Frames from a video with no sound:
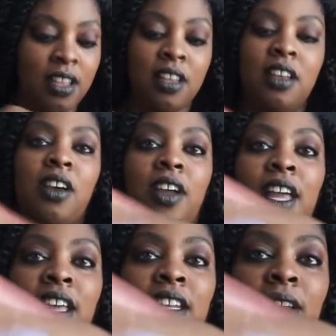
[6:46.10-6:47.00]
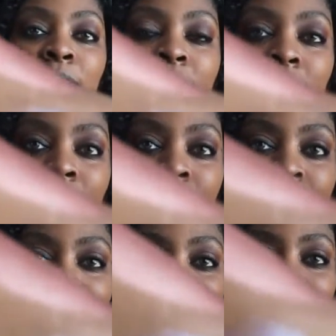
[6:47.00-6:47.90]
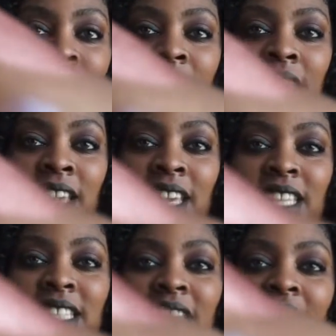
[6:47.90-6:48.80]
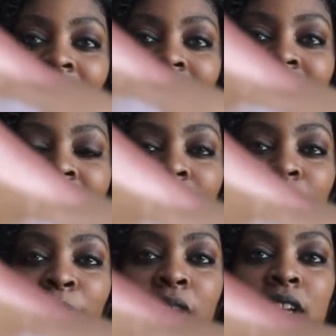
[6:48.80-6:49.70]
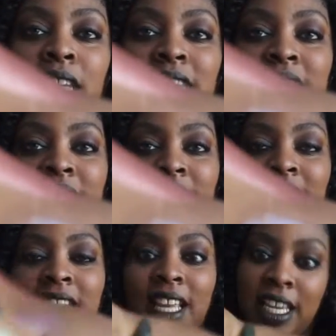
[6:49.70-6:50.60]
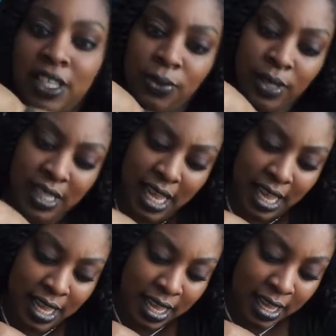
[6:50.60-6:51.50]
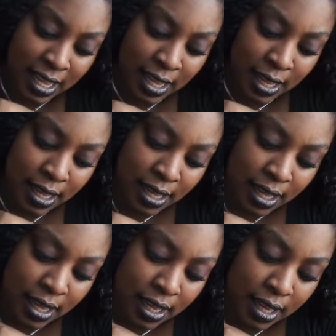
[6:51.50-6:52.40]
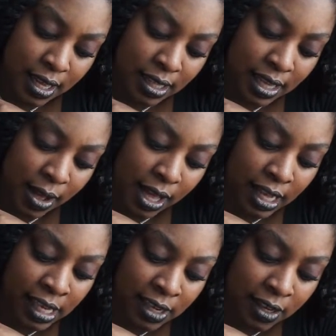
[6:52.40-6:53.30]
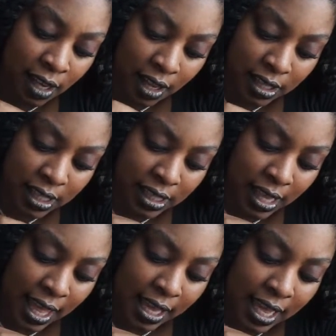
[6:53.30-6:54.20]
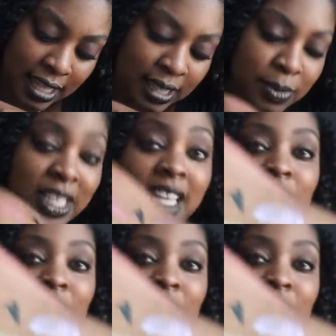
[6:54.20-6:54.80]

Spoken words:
okay, there we go. It's got like some pearlescent in it, I guess you would say. It's not a clear gloss, it's like got some tint